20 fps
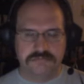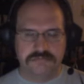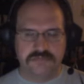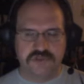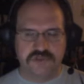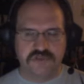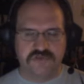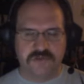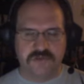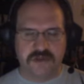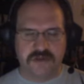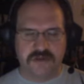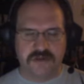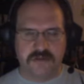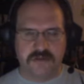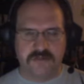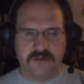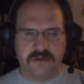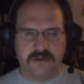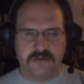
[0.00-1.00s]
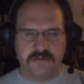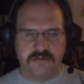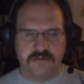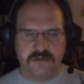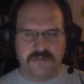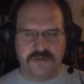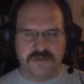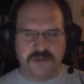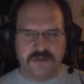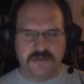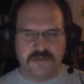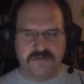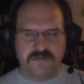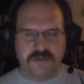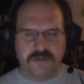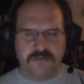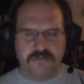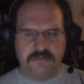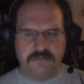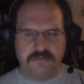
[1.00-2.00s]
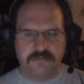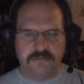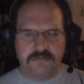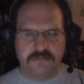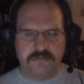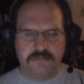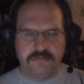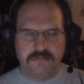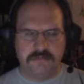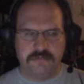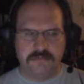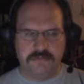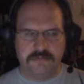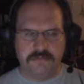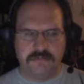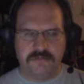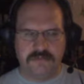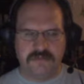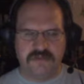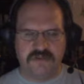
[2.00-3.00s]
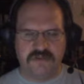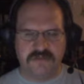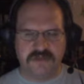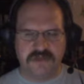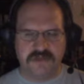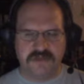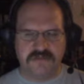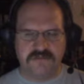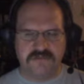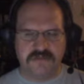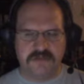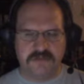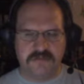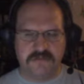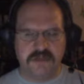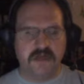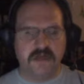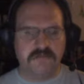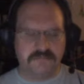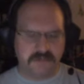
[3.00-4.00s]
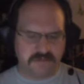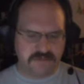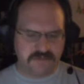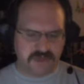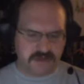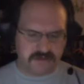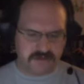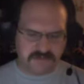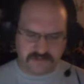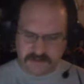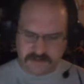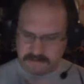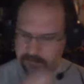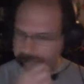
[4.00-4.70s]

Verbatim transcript: Use the right term there. Objectively? Subjectively? Yeah, objectively.